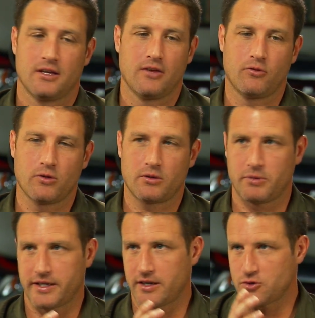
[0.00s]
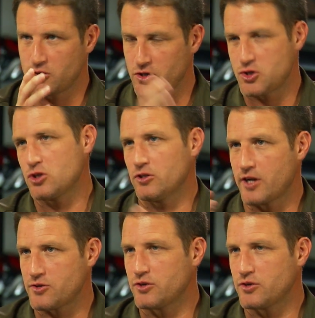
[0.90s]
If we want to break it down traditional, non